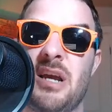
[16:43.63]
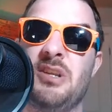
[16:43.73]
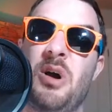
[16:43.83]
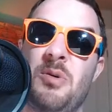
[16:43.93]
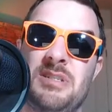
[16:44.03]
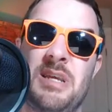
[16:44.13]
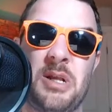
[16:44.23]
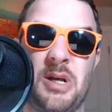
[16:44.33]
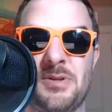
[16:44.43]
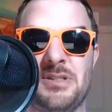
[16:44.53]
I know I was saying a
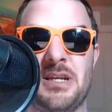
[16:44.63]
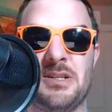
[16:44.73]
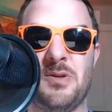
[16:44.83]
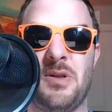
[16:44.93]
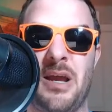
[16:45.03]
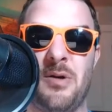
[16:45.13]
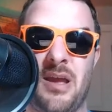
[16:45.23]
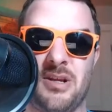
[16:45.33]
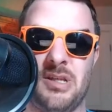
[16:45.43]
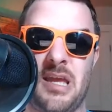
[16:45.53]
couple seconds ago, I
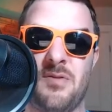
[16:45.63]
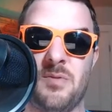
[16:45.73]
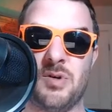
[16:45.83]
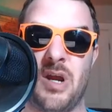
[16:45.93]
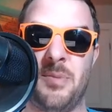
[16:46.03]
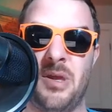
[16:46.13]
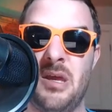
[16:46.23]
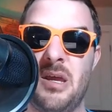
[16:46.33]
actually have him drop,